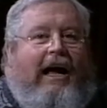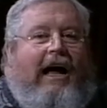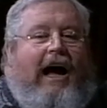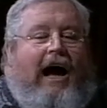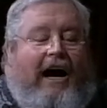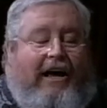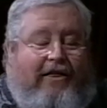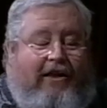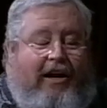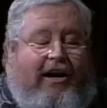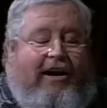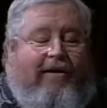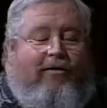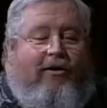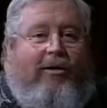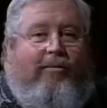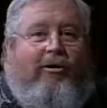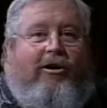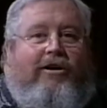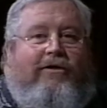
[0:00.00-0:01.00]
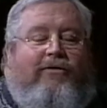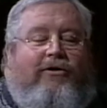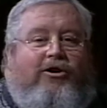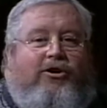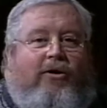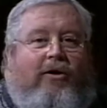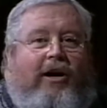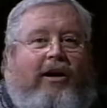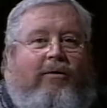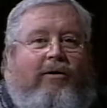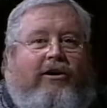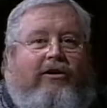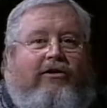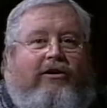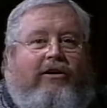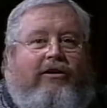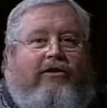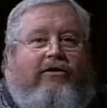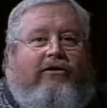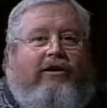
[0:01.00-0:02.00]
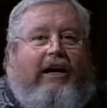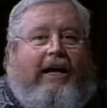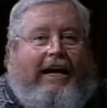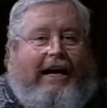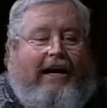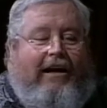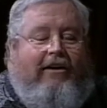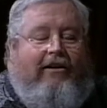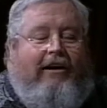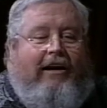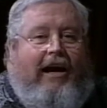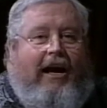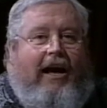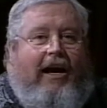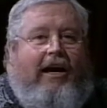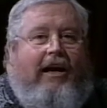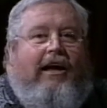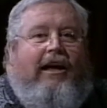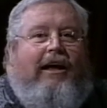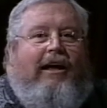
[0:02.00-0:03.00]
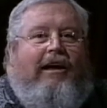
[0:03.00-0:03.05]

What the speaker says: I thank you very much for joining us again today.